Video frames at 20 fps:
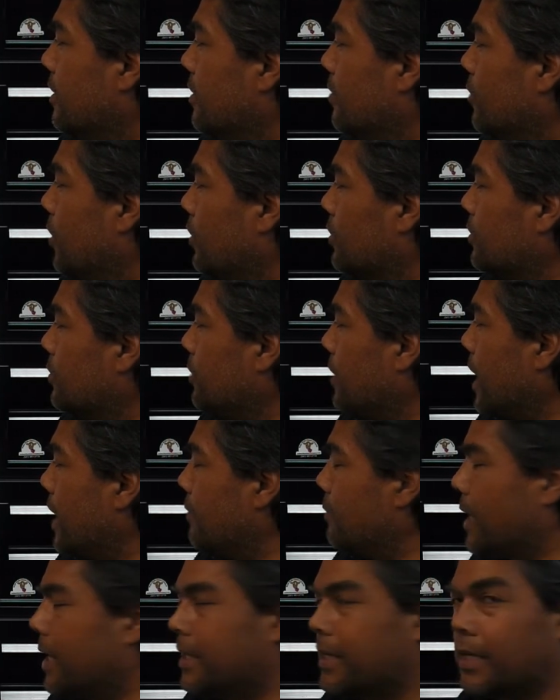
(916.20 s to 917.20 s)

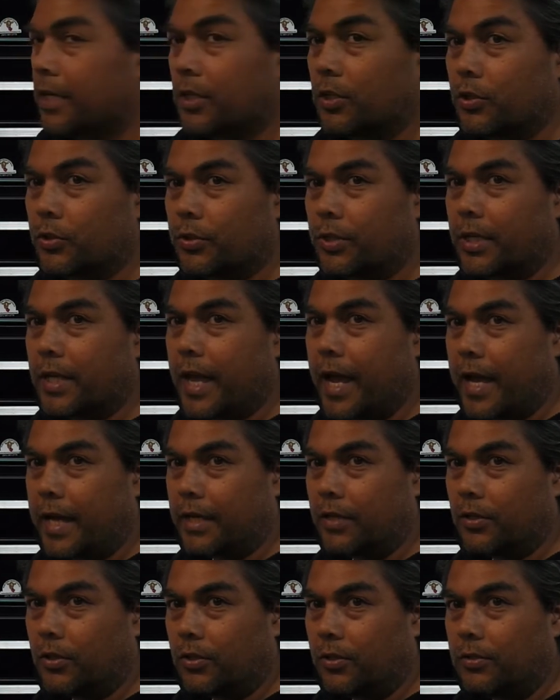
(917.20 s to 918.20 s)
multiplied by the included
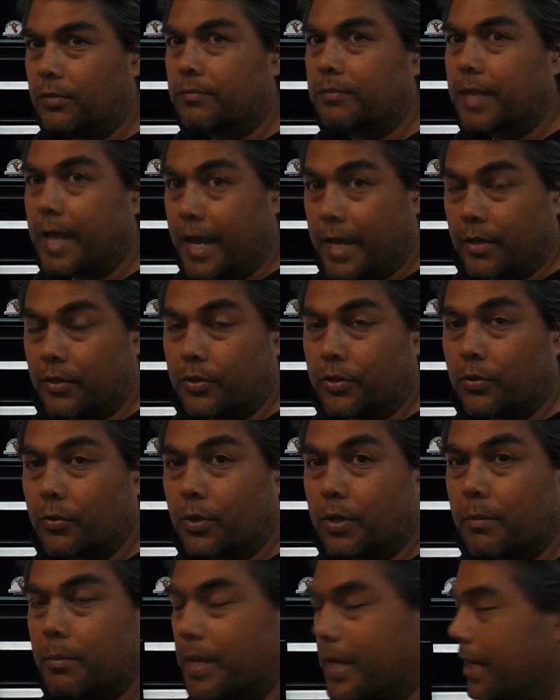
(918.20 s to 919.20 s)
angle, the angle you
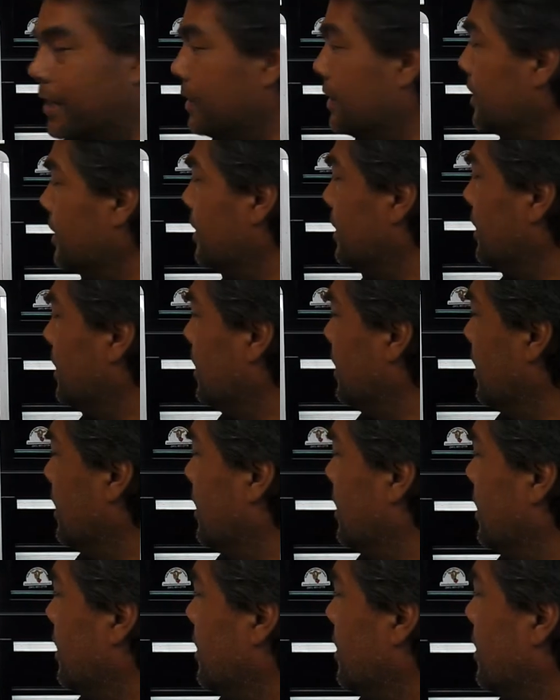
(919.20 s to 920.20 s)
want to bend,
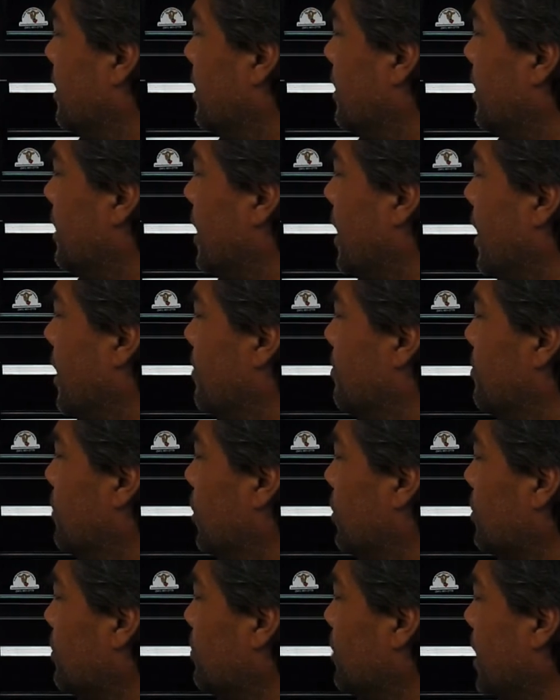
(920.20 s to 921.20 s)

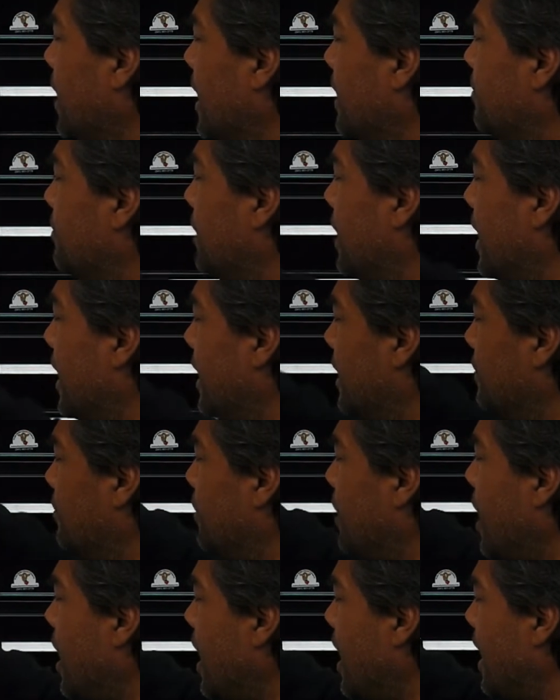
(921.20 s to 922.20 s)
multiplied by
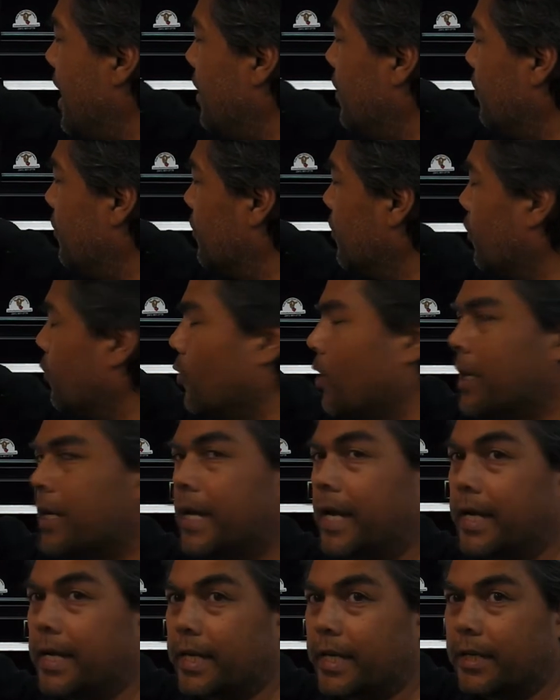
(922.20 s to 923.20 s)
pi over
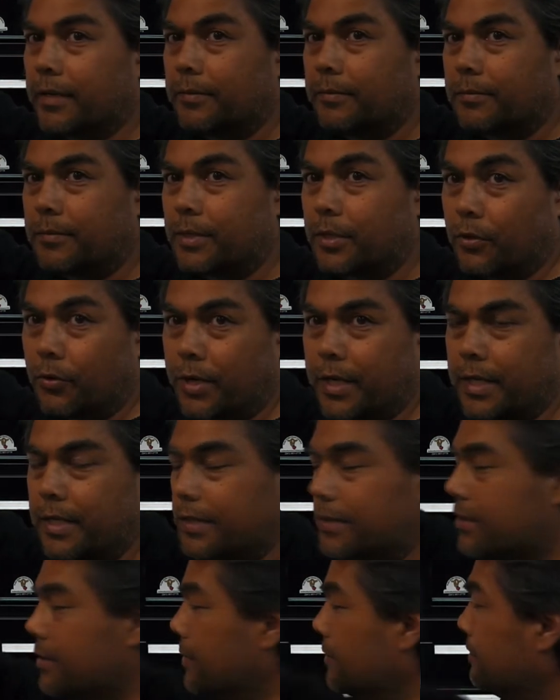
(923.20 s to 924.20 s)
180
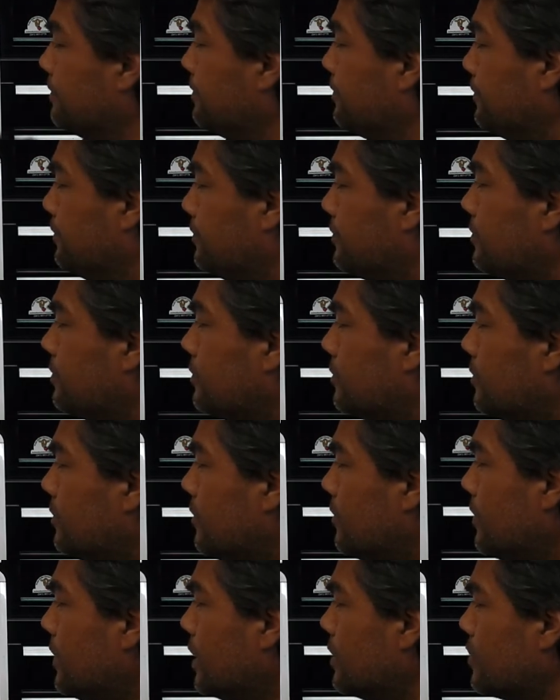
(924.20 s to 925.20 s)
degrees.
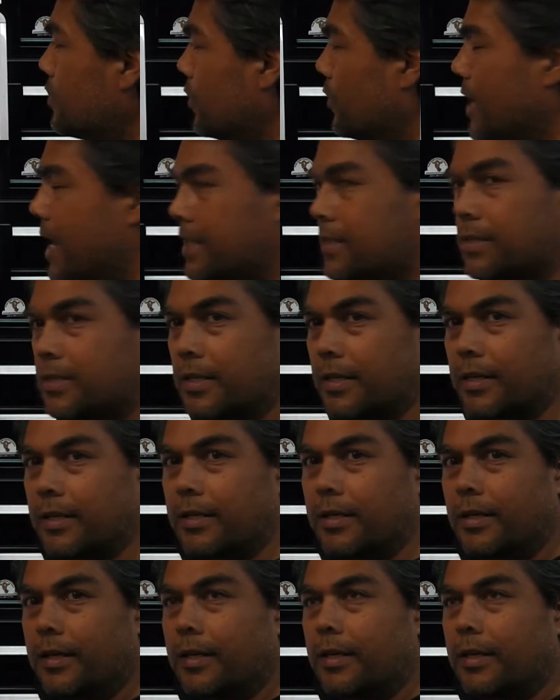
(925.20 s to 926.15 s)
So that's the